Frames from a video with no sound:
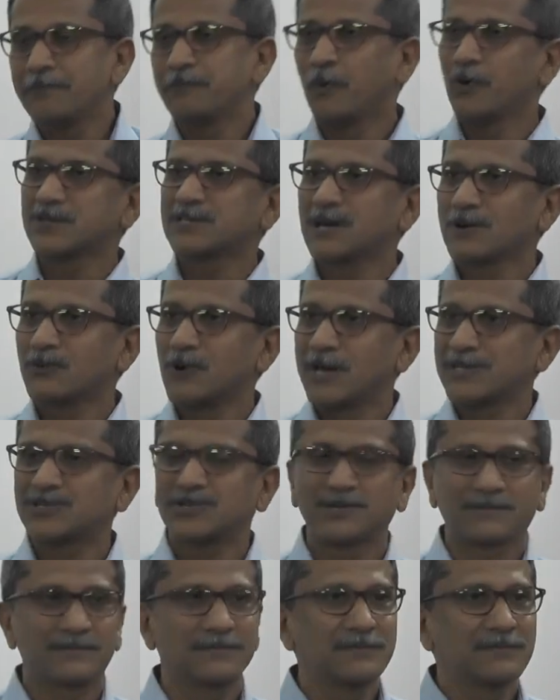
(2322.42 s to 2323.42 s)
And I pose a
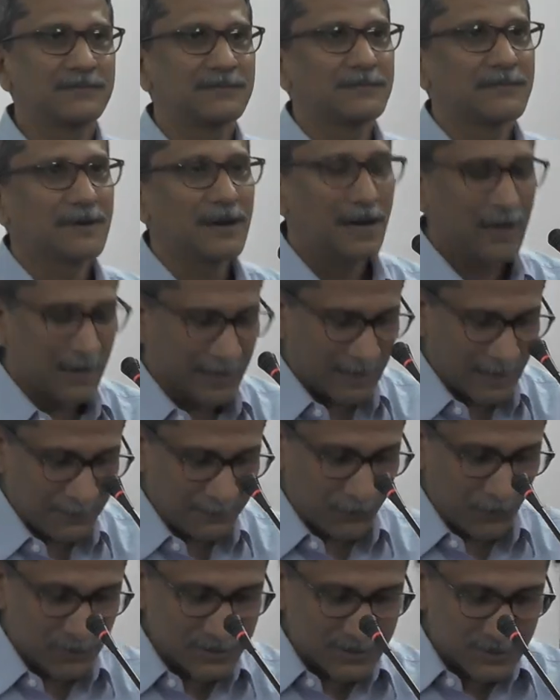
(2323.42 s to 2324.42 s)
question,
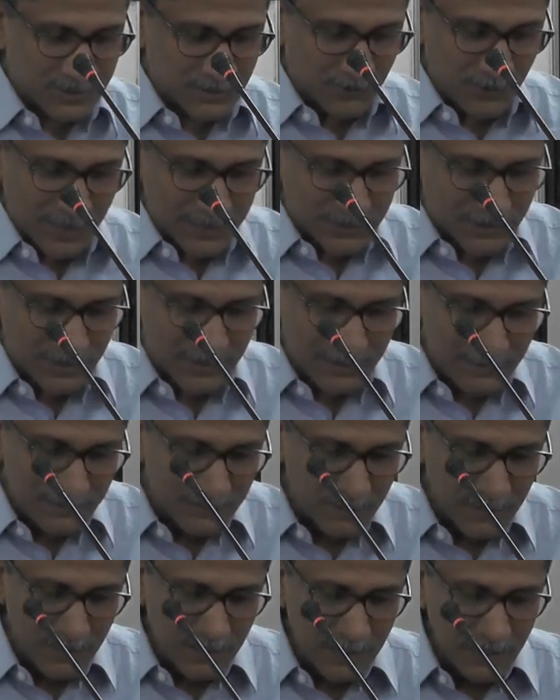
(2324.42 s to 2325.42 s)
and I pose this
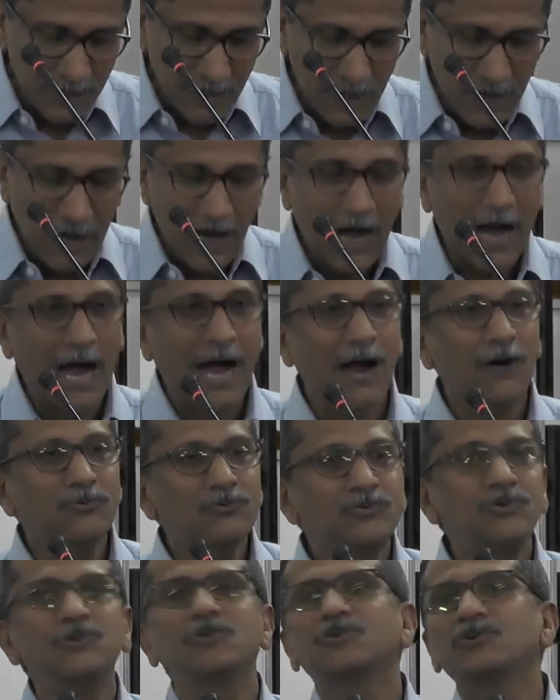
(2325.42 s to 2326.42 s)
question,
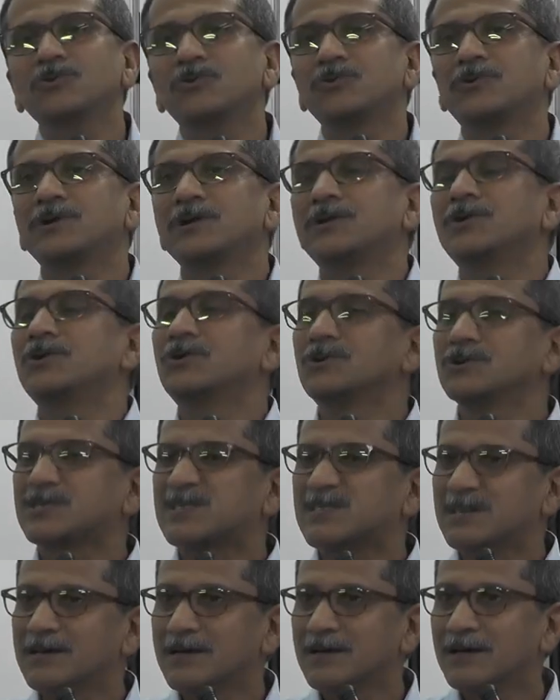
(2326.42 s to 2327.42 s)
how do you
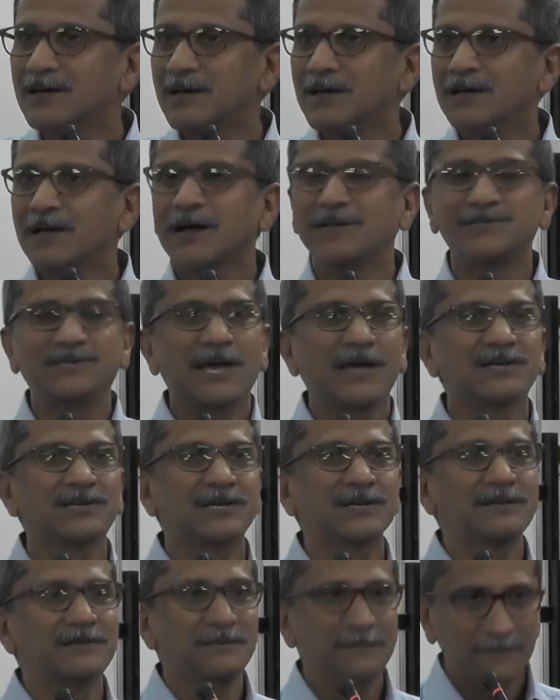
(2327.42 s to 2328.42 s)
reduce
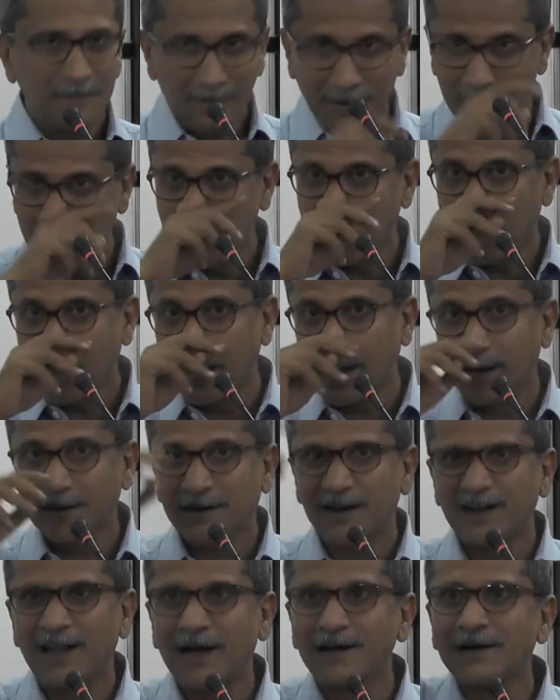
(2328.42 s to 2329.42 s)
congestion
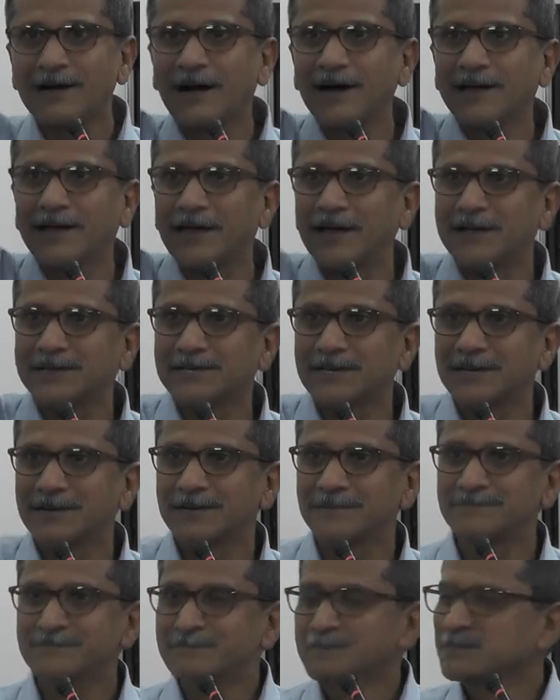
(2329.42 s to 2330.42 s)
at Lanka Gate?